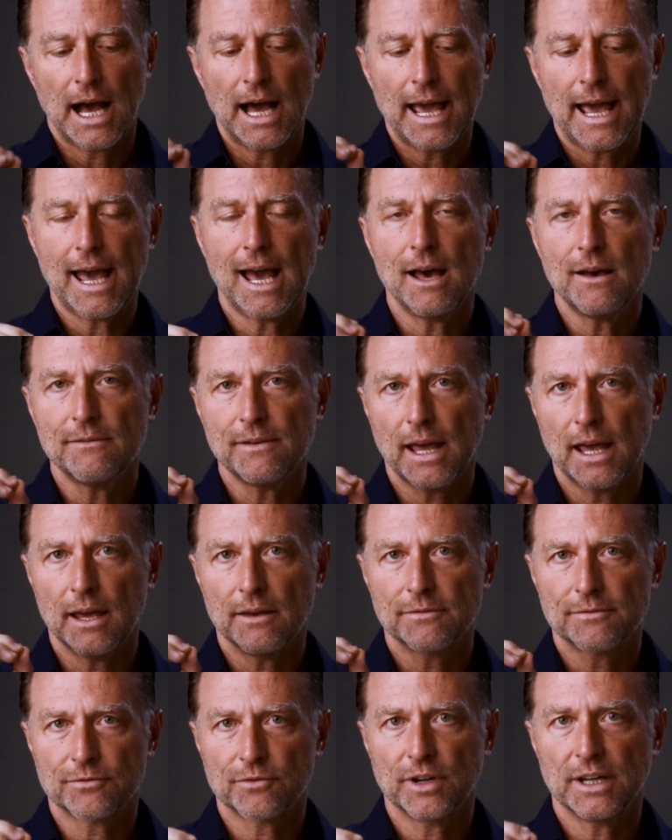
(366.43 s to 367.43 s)
I have
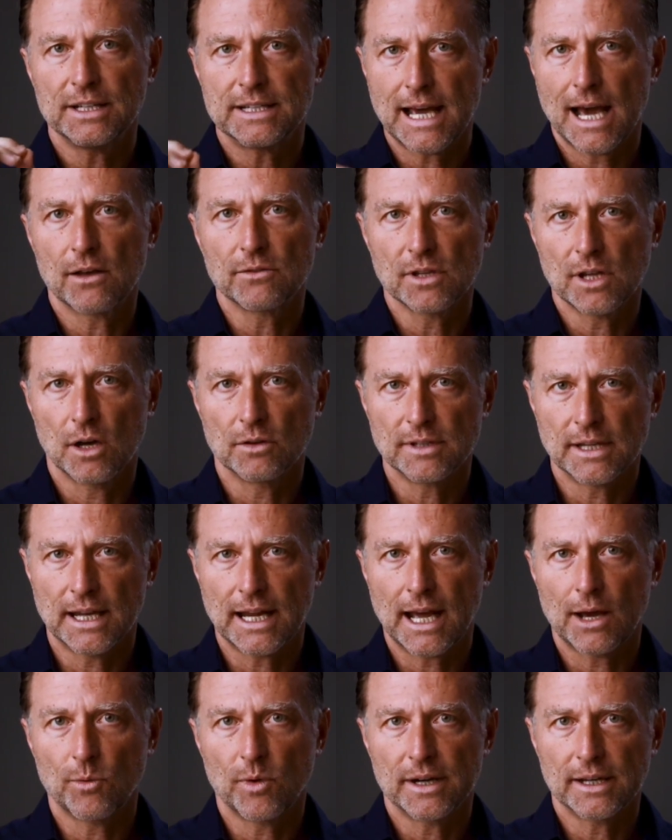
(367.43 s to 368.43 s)
a free download
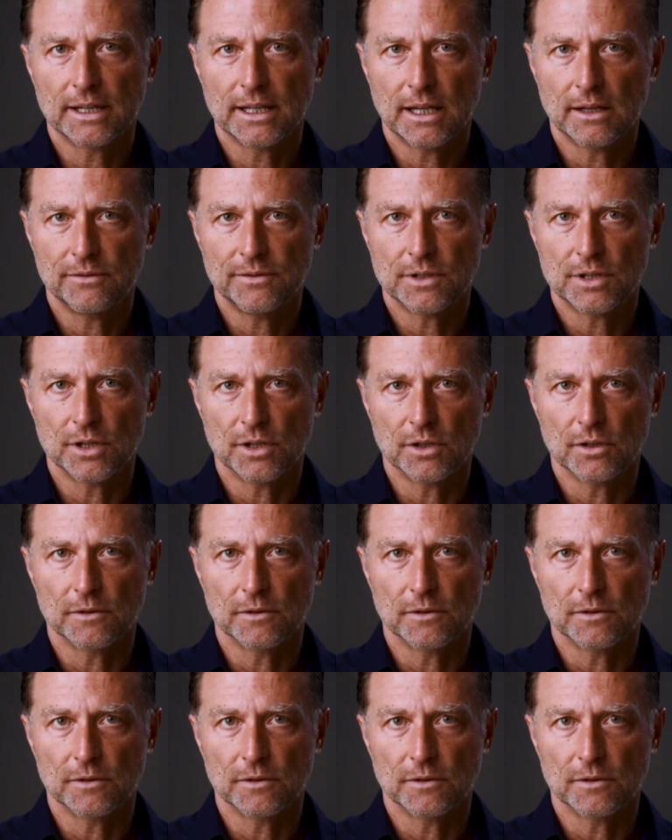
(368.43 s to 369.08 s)
that I want to give to